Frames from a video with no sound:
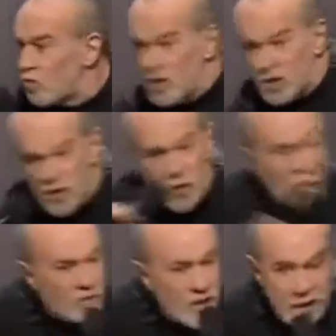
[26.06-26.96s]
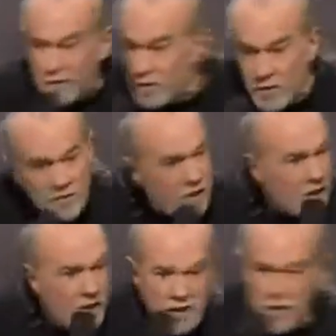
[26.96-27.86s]
Christians, all taking turns
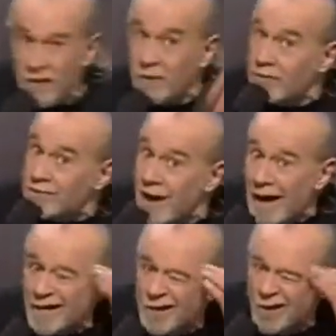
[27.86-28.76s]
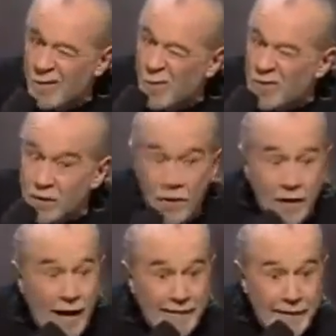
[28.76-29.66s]
killing each other because God told them it was a
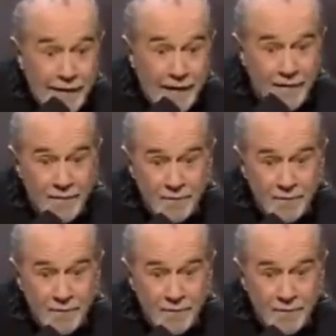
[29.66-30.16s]
good idea.